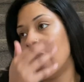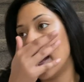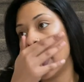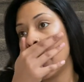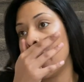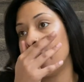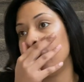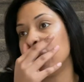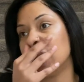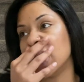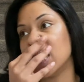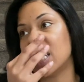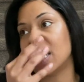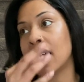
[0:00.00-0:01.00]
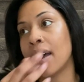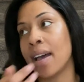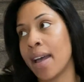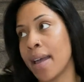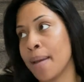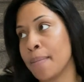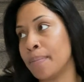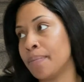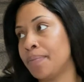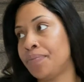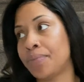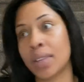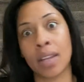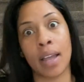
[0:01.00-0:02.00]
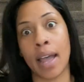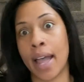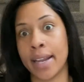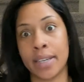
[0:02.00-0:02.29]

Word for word: Um, but this time, I